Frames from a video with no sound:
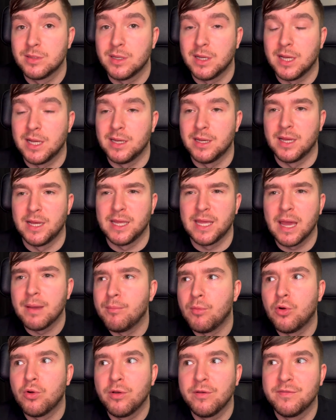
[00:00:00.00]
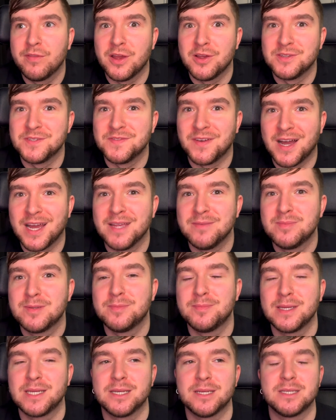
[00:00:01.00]
and I get more of those vibes
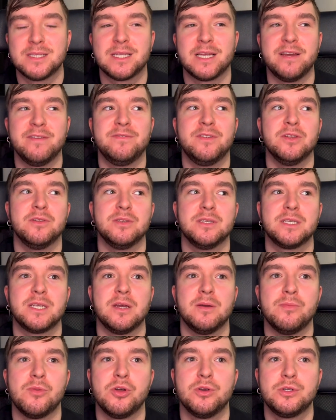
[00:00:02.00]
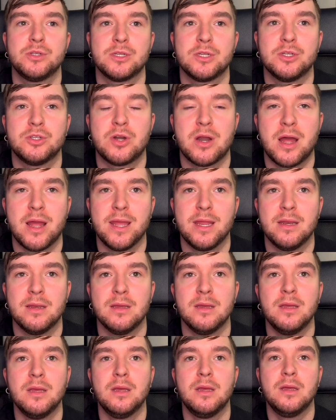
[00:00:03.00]
because I've done so much to try and